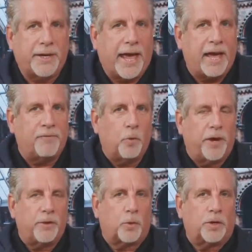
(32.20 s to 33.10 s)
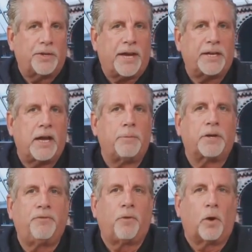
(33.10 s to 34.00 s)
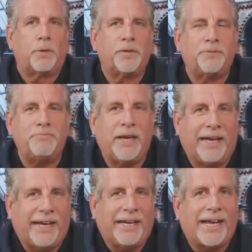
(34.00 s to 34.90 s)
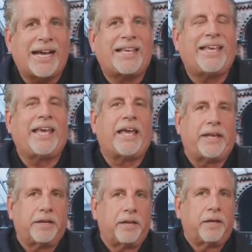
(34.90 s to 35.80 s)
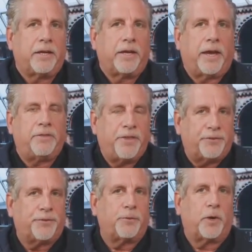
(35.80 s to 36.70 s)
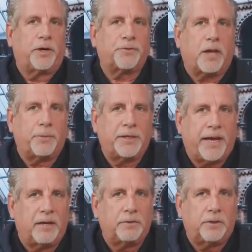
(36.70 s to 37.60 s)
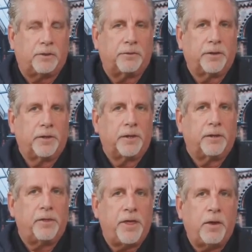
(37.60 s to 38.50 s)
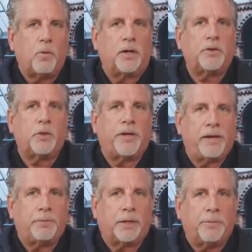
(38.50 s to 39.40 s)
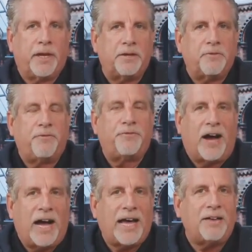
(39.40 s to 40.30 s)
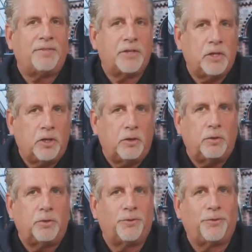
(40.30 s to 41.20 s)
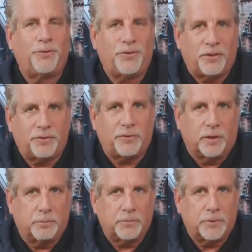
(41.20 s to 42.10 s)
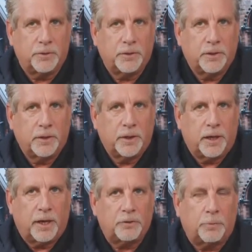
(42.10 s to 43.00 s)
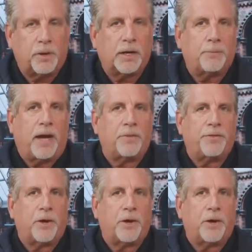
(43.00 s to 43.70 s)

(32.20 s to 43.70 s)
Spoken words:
and a half away, the World Economic Forum is meeting again. And this is what it's coming down to. They want to implement 5 new systems to bring about